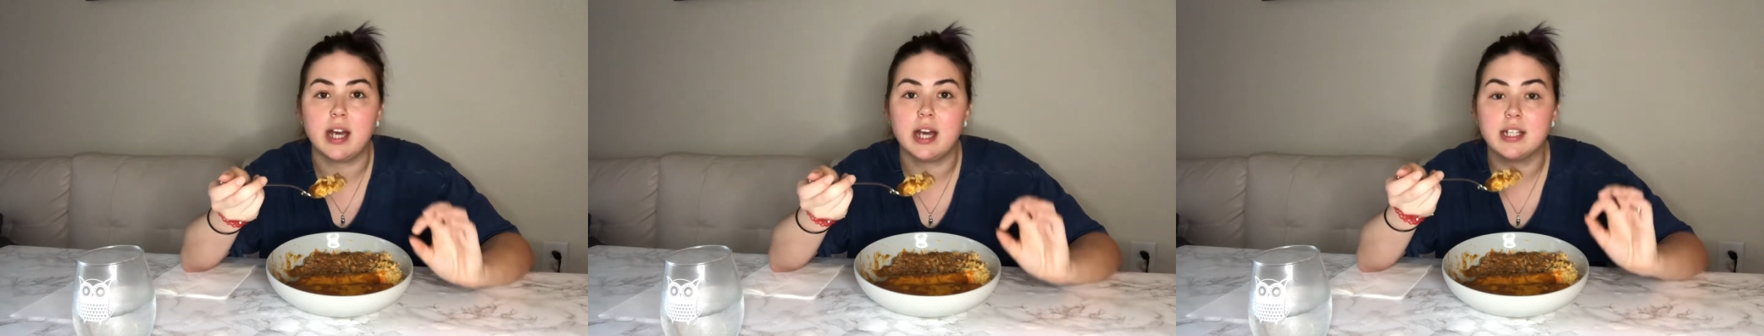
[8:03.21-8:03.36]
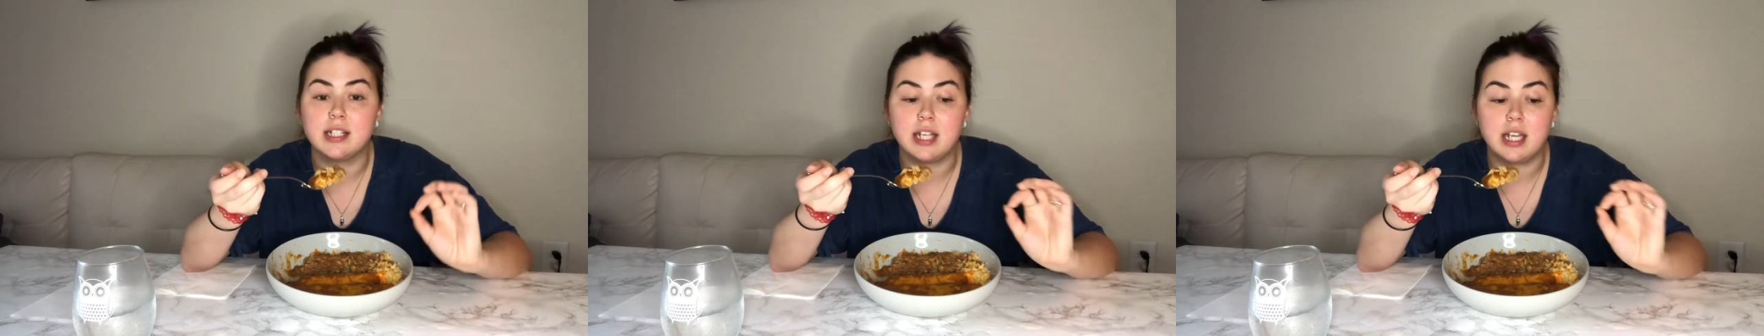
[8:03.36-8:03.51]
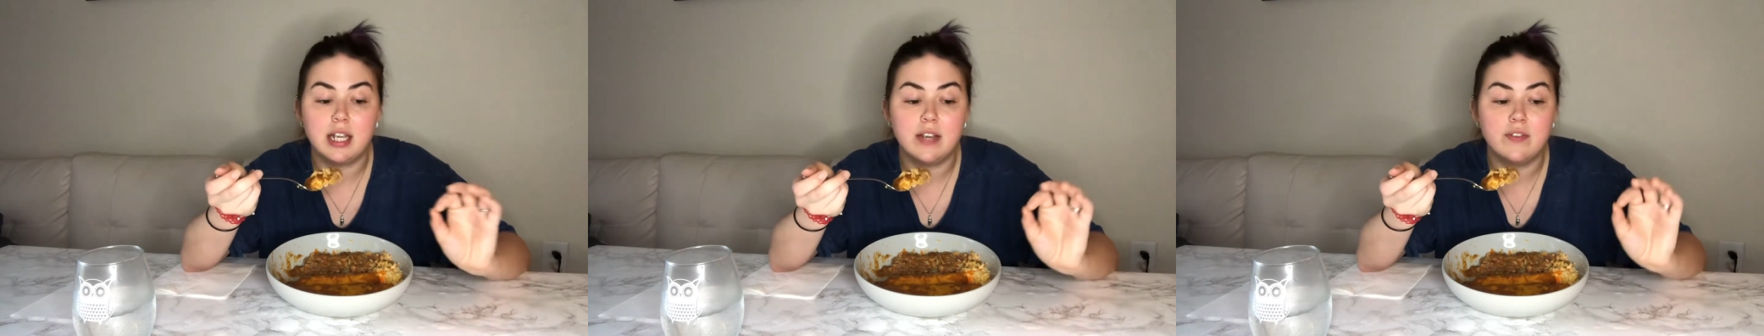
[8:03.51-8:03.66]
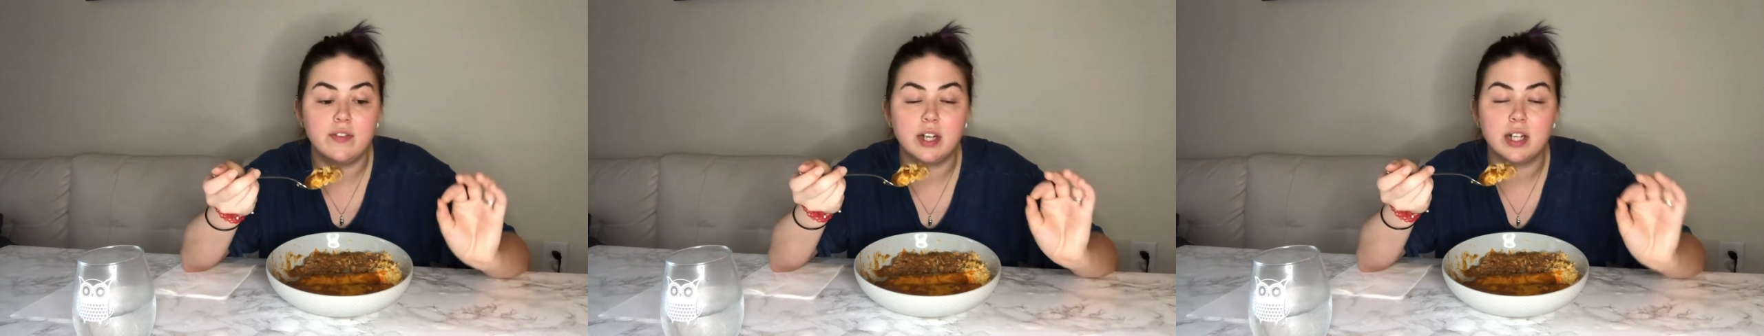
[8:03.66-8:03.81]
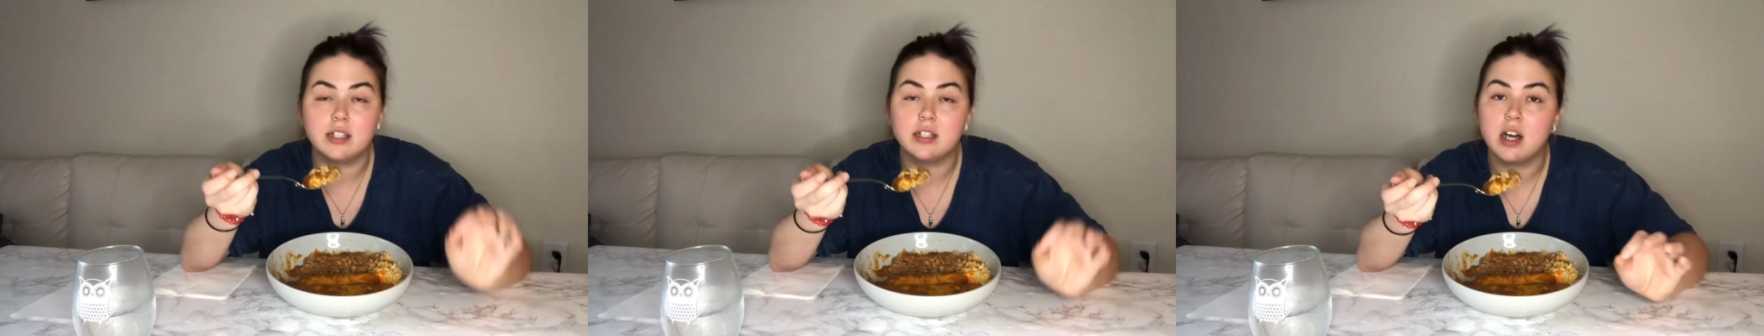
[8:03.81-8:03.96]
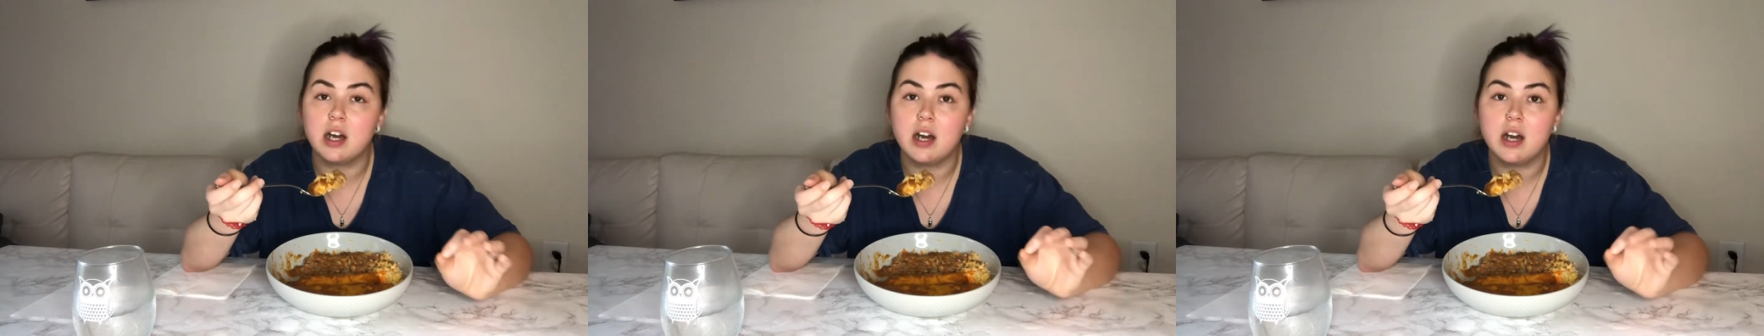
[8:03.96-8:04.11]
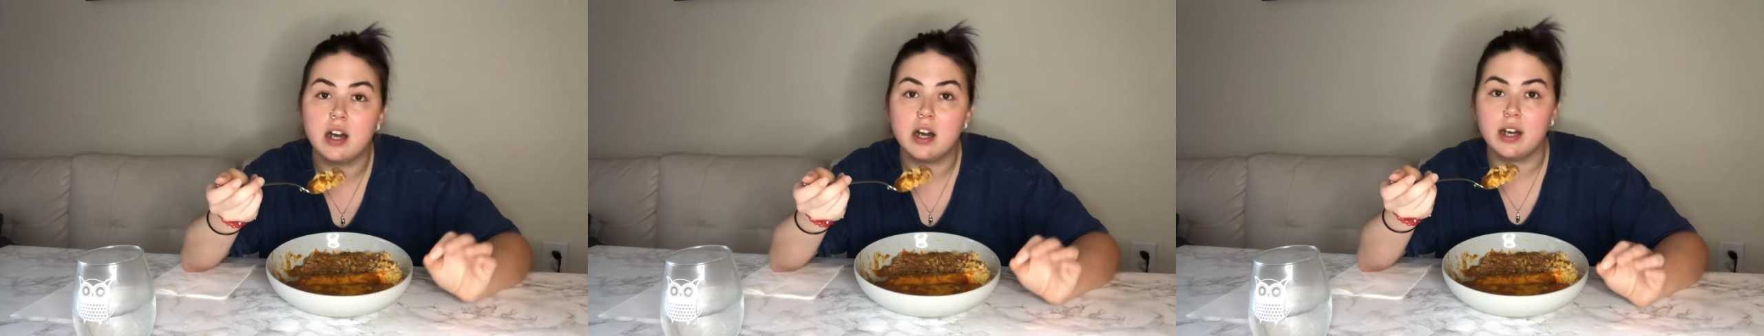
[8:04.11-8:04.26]
has even a
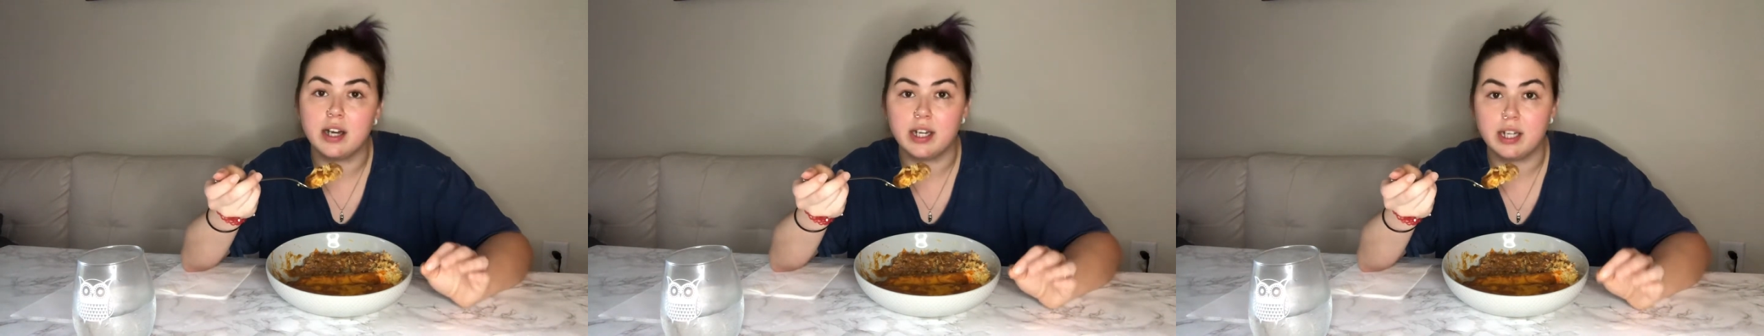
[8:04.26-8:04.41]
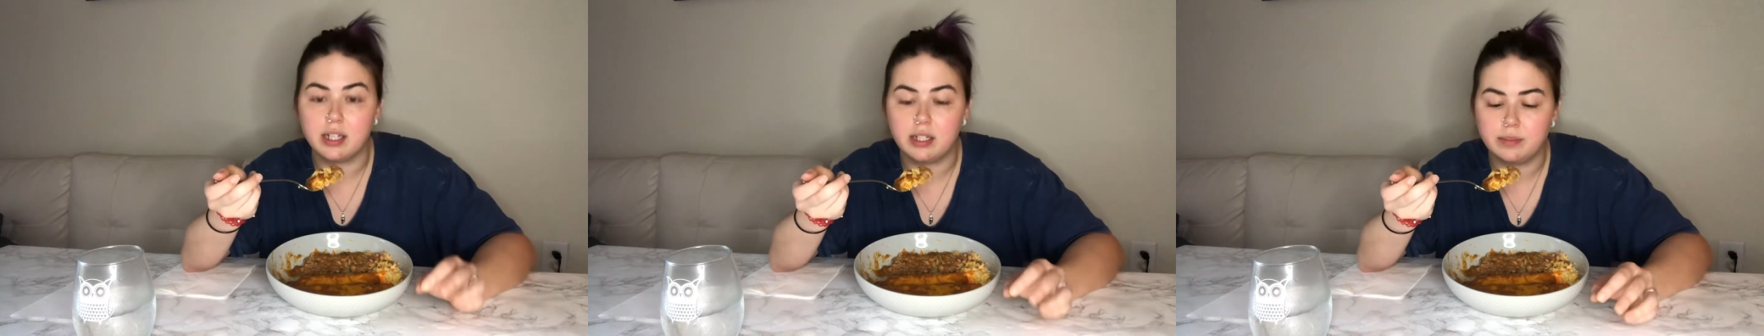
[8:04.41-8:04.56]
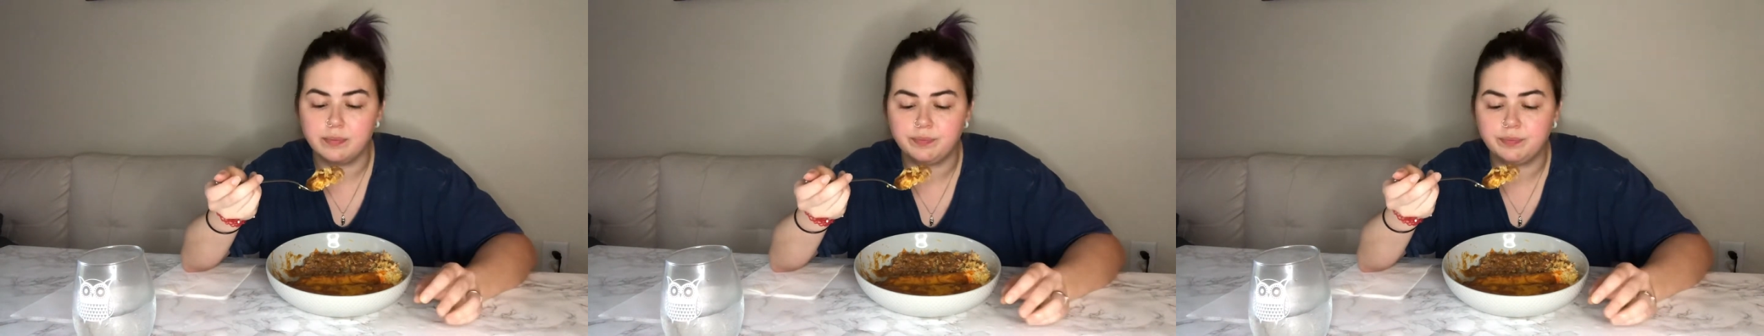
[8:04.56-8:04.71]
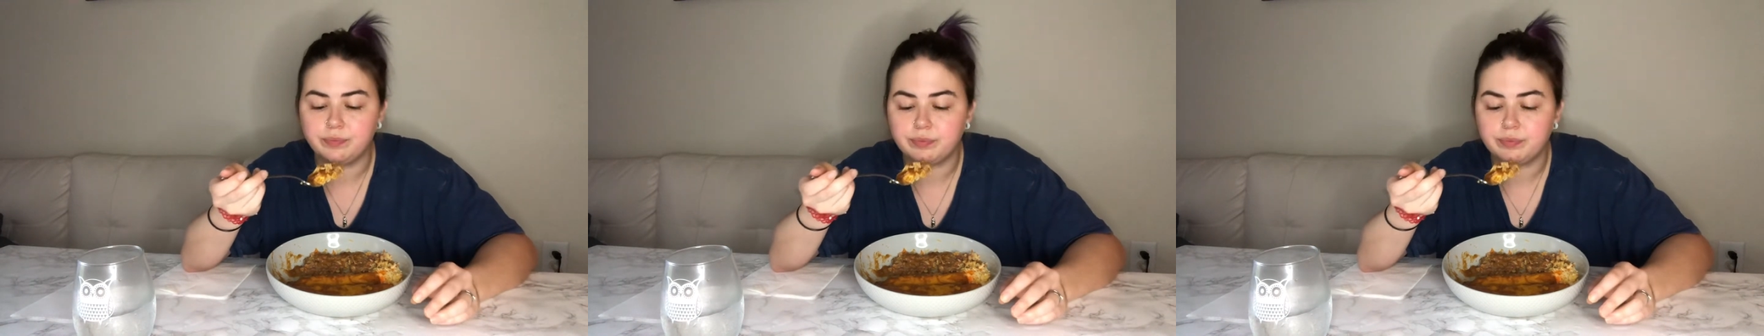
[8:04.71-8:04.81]
dot on it,